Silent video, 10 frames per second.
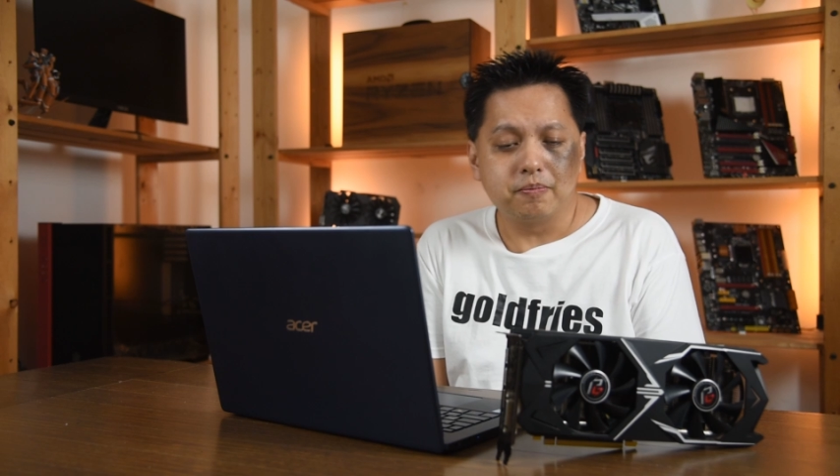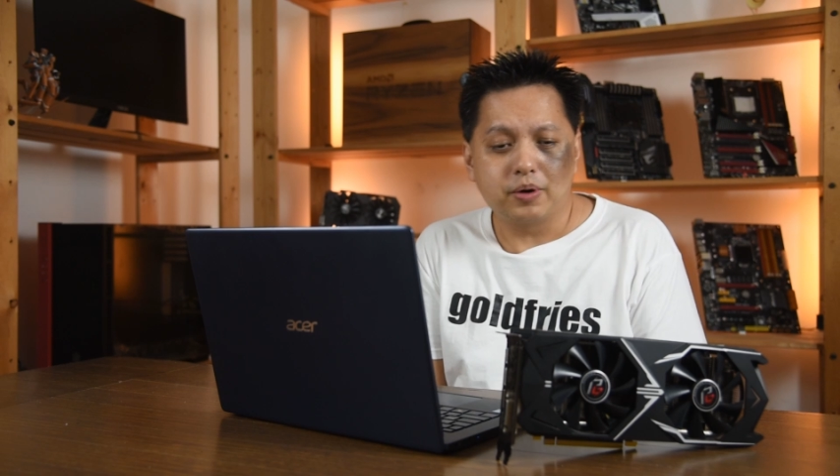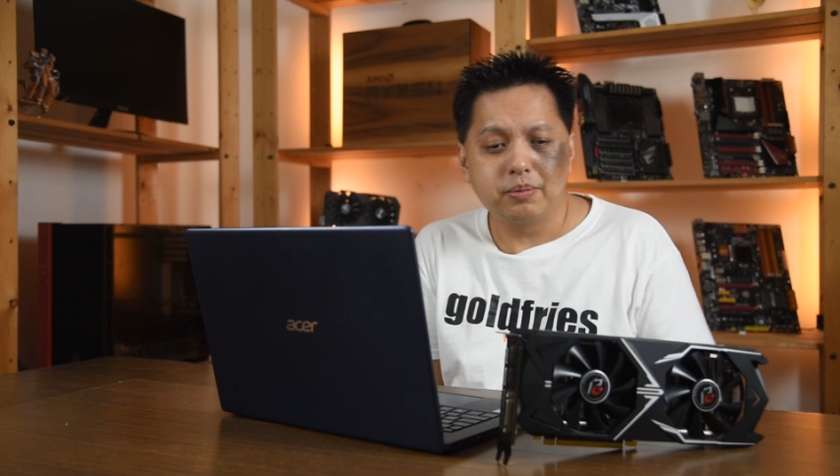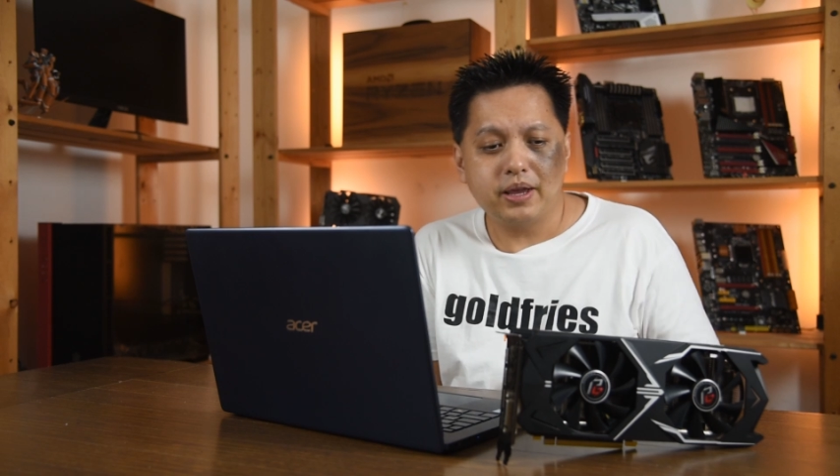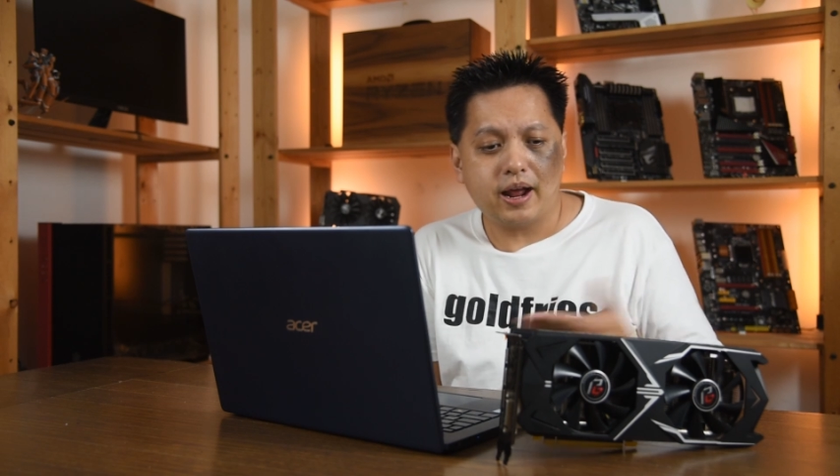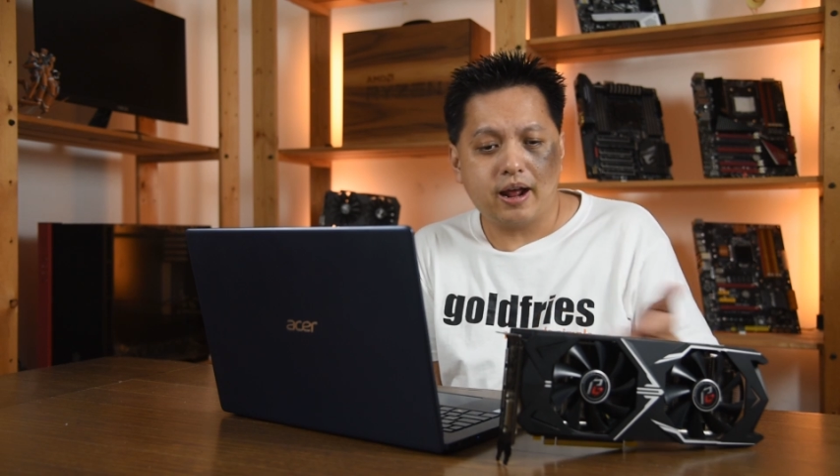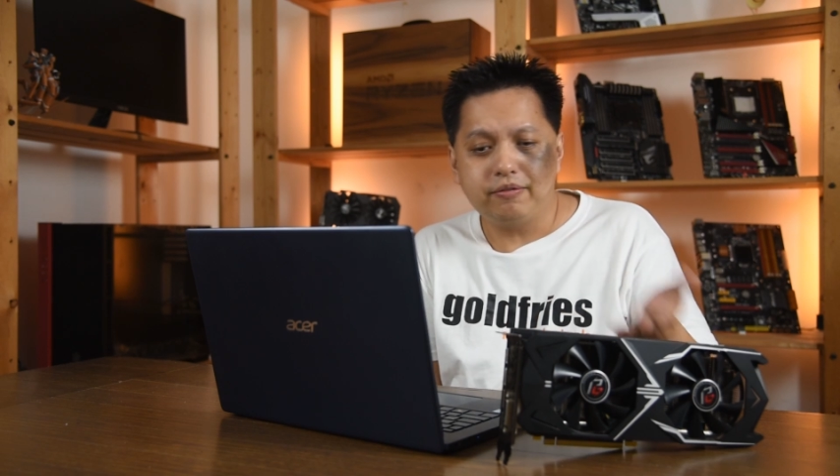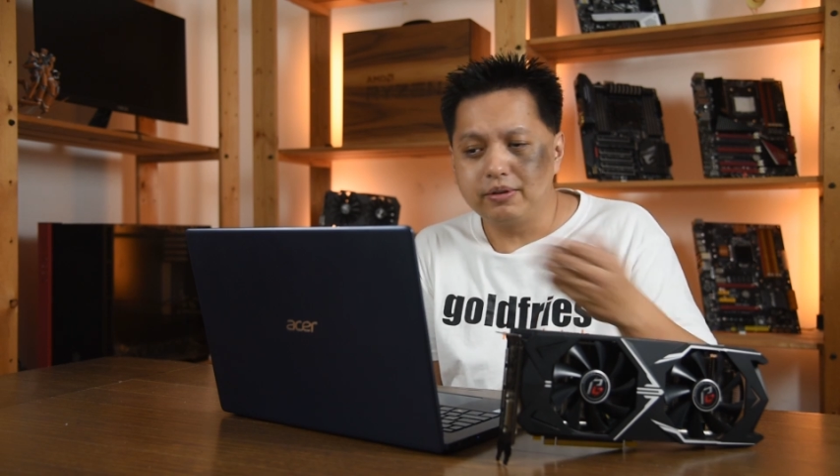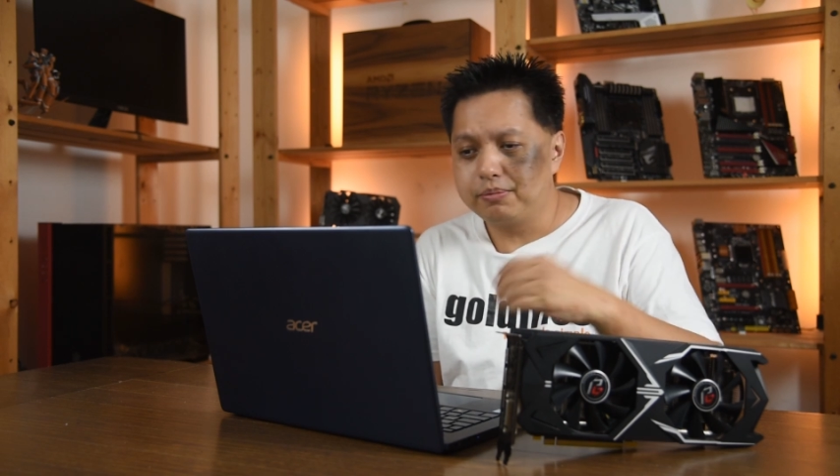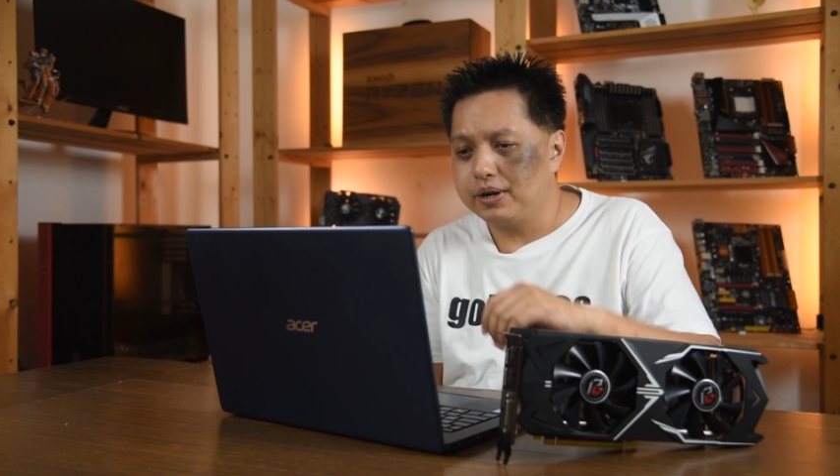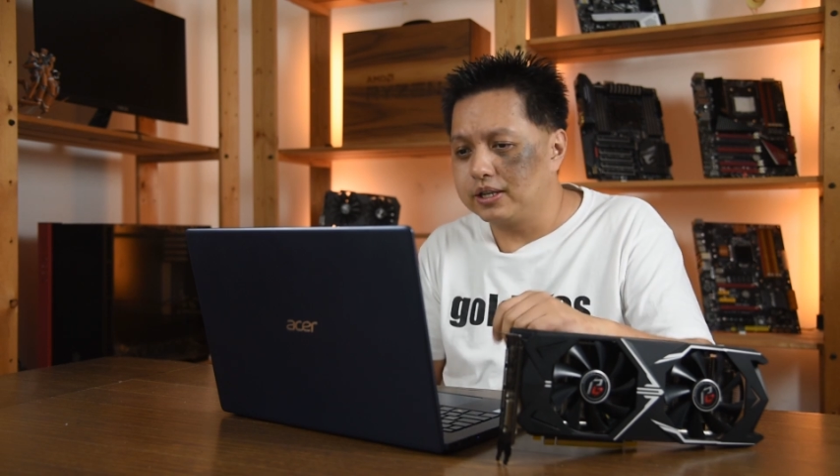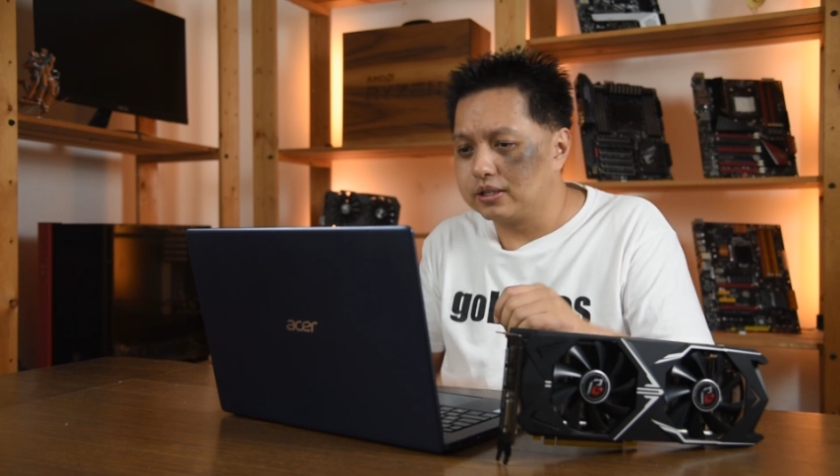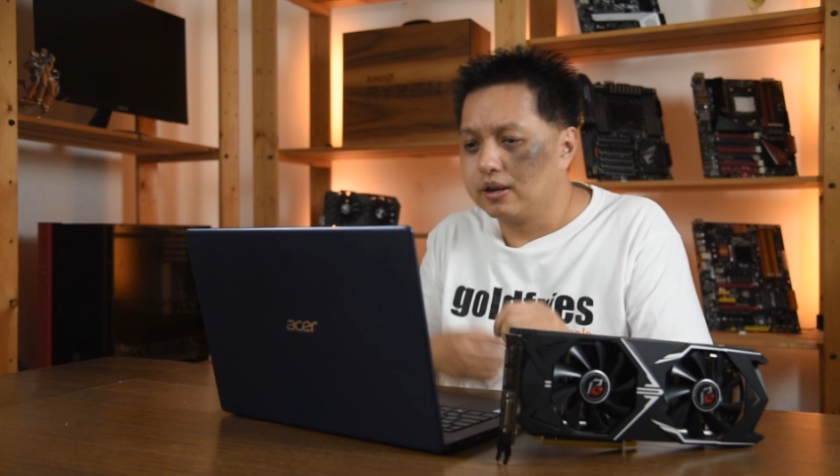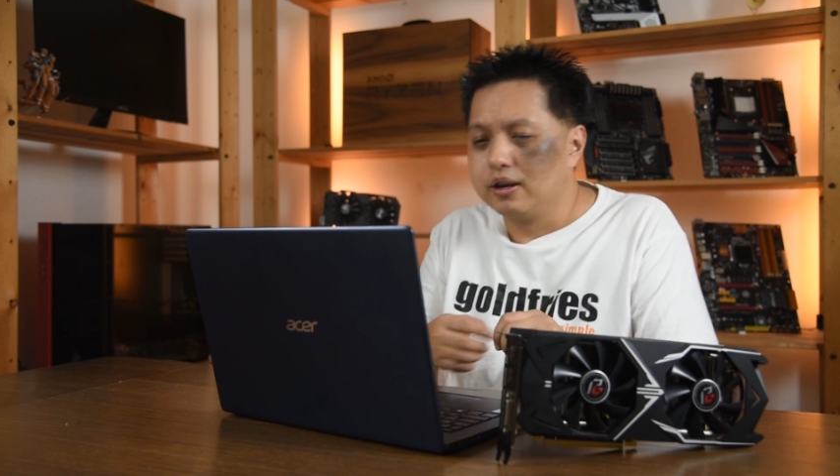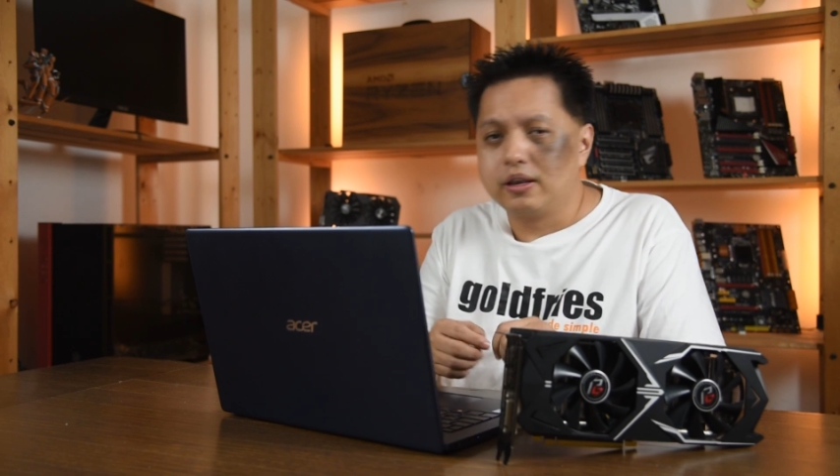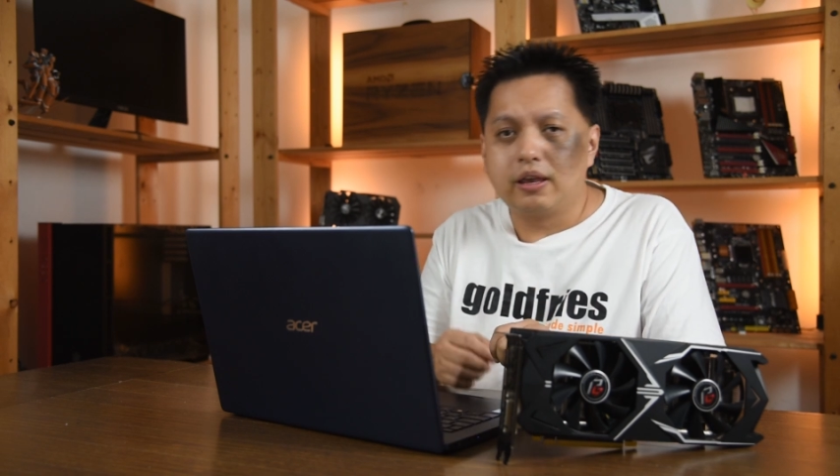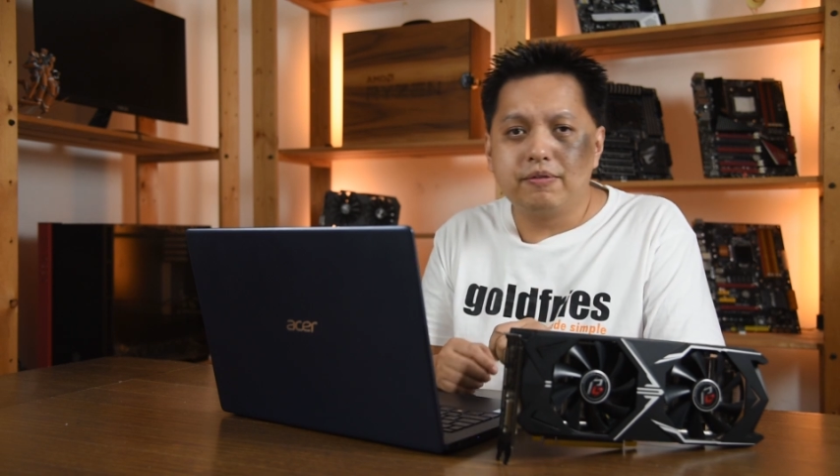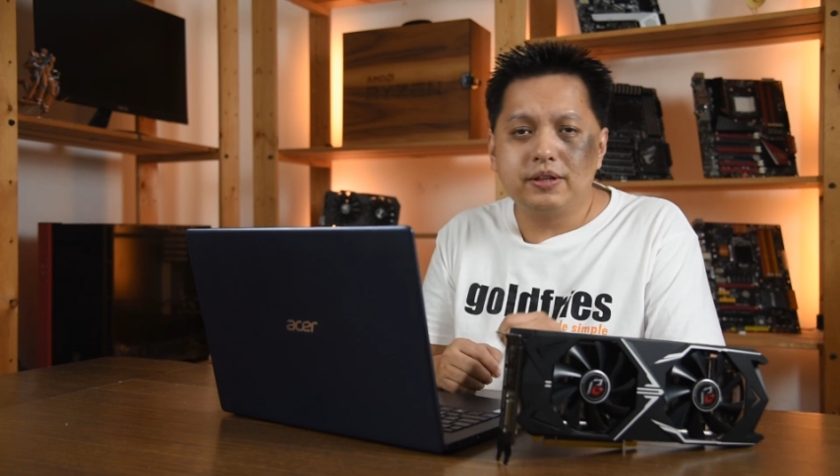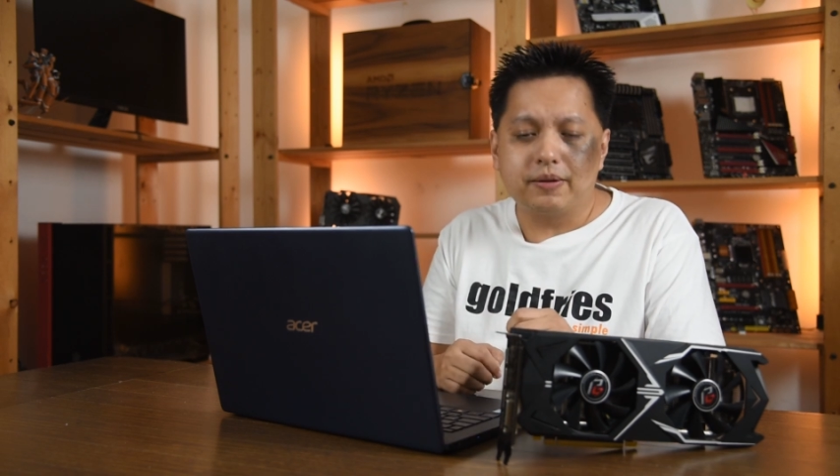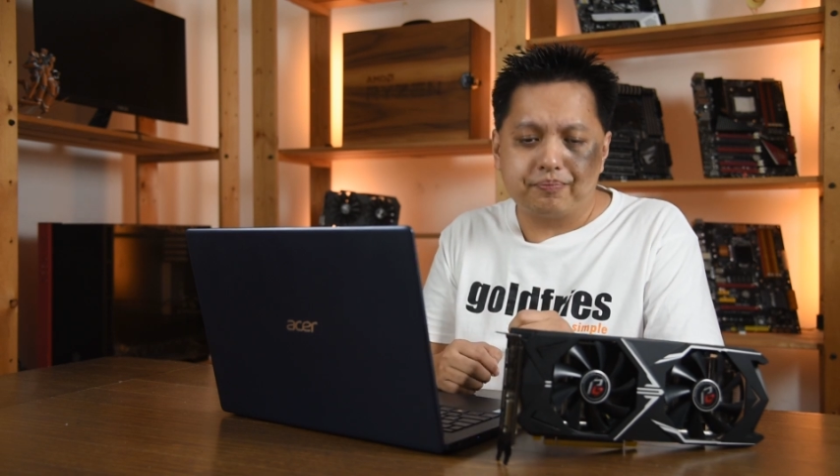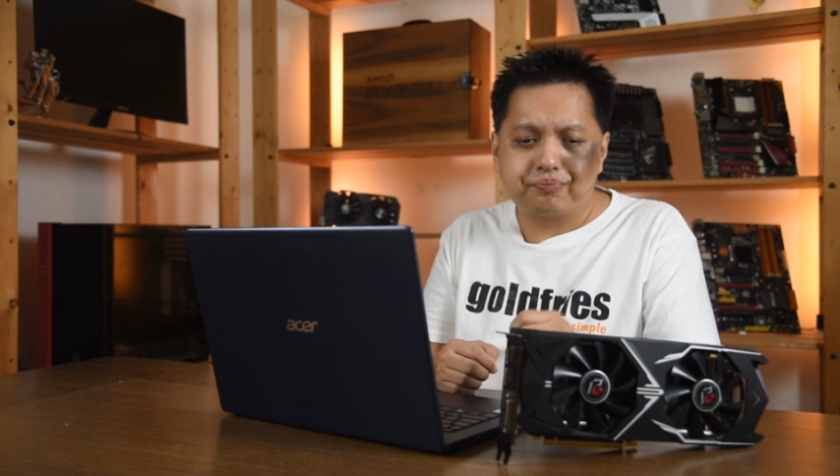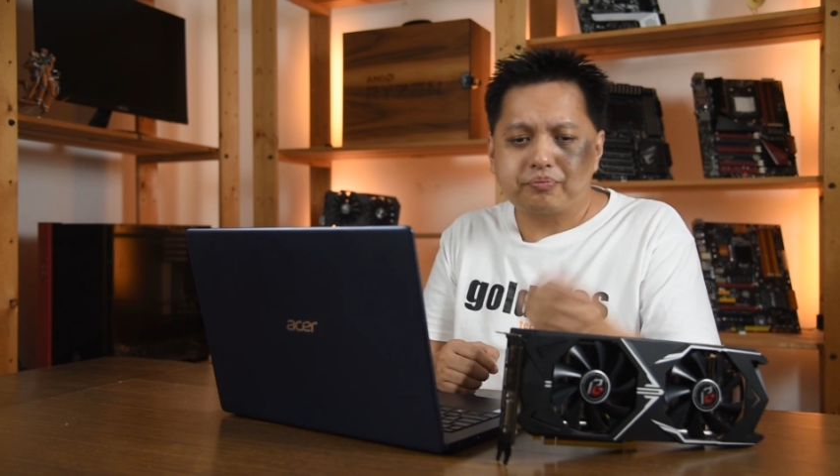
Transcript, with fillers: Probably half the price, given that